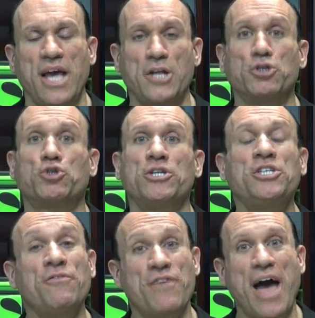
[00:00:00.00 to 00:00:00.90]
And
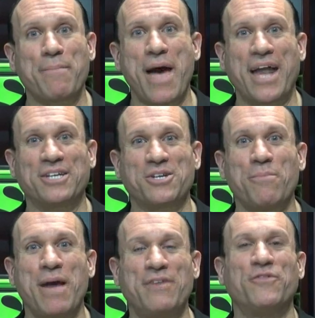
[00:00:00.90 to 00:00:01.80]
nutrition fact panels are
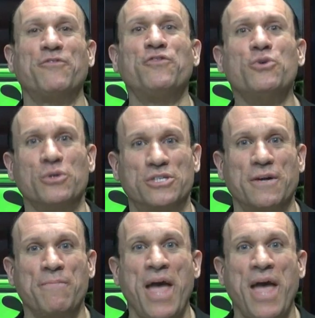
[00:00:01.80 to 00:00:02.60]
made for foods.